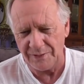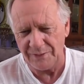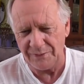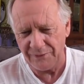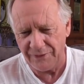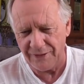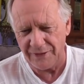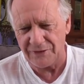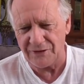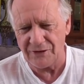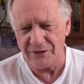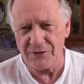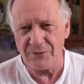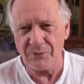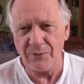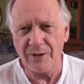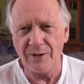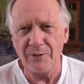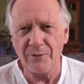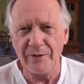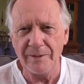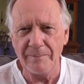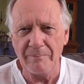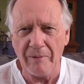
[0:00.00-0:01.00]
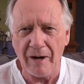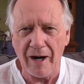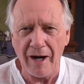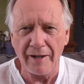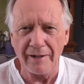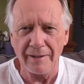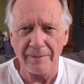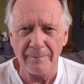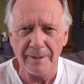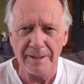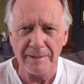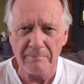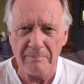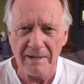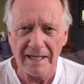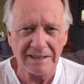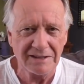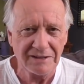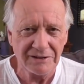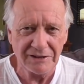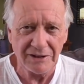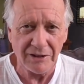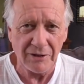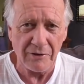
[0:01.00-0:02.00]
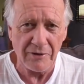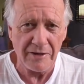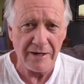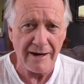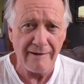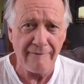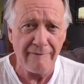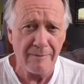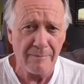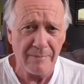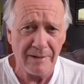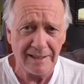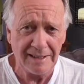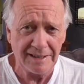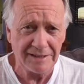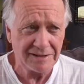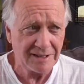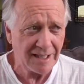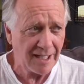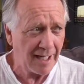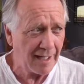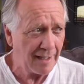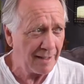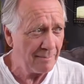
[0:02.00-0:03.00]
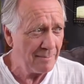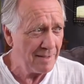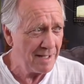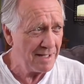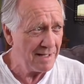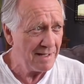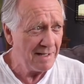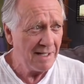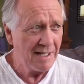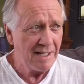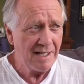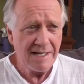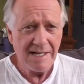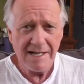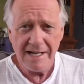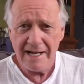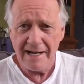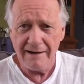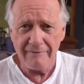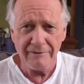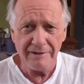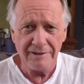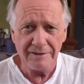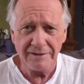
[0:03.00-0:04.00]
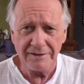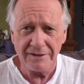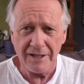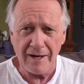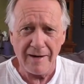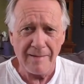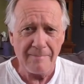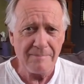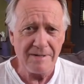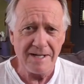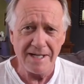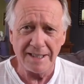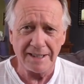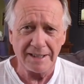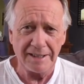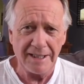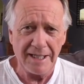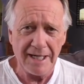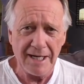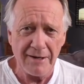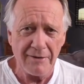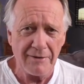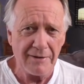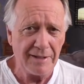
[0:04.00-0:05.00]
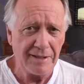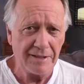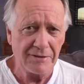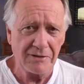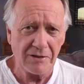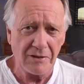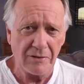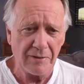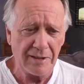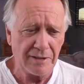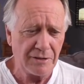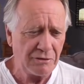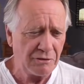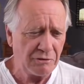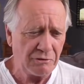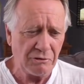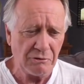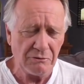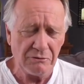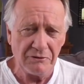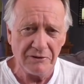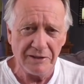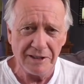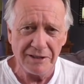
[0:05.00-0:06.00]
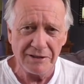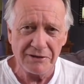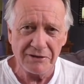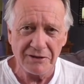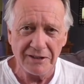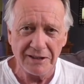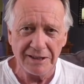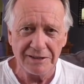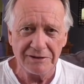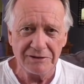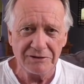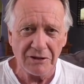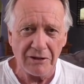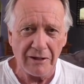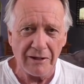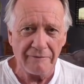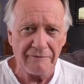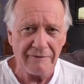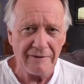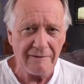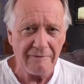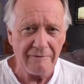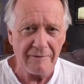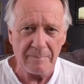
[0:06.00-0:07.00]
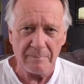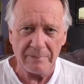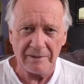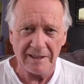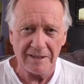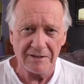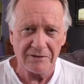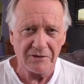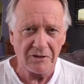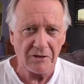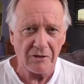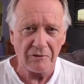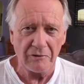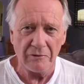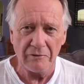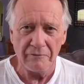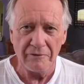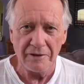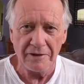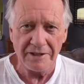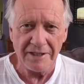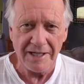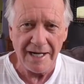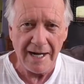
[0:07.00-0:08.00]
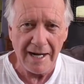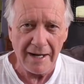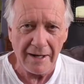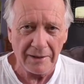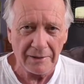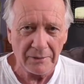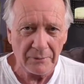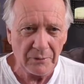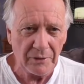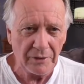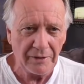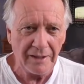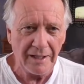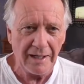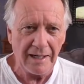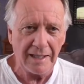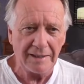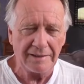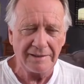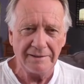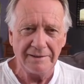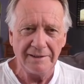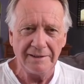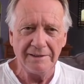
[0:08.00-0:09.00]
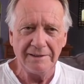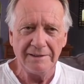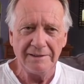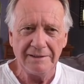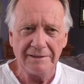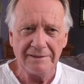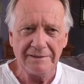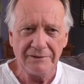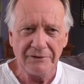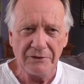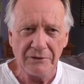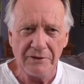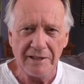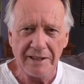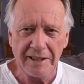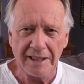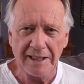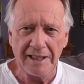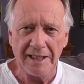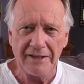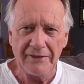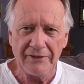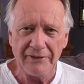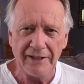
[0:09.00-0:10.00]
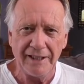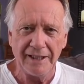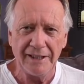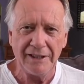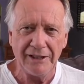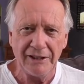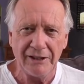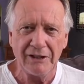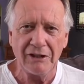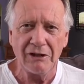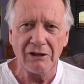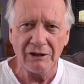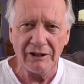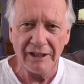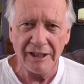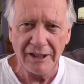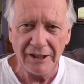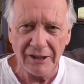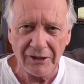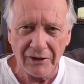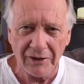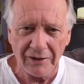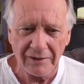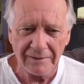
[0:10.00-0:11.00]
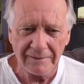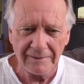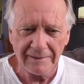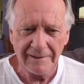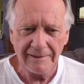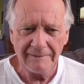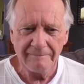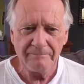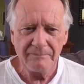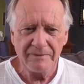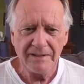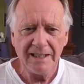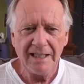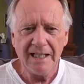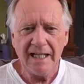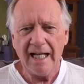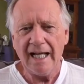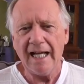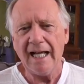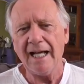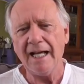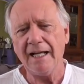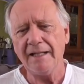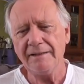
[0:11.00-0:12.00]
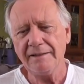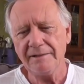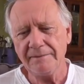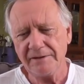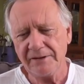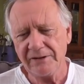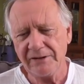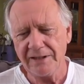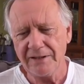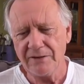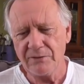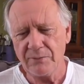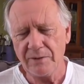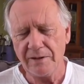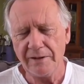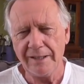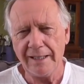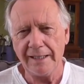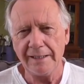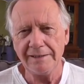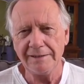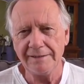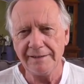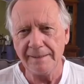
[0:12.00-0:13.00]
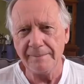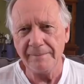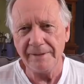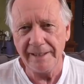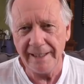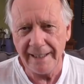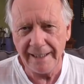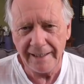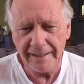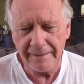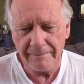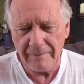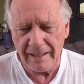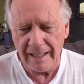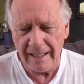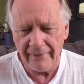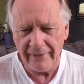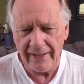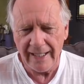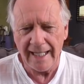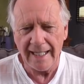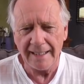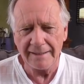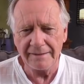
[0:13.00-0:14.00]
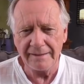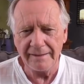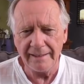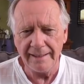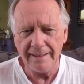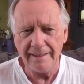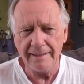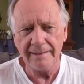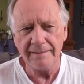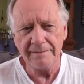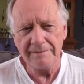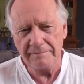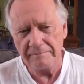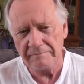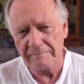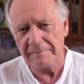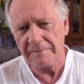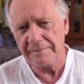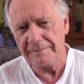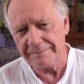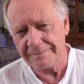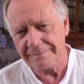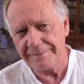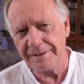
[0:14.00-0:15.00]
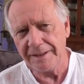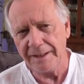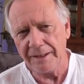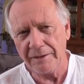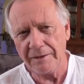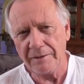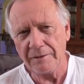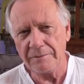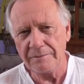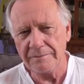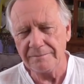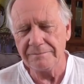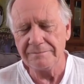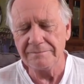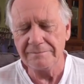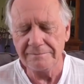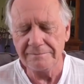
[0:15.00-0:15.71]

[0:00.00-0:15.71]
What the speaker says: this is where we bought them in Mexico, and everybody's got them. And every Tom, Dick, and Harry is always shooting these things off every place all over town. We're not doing anything illegal. And since we're not intimidated by that, they, you know,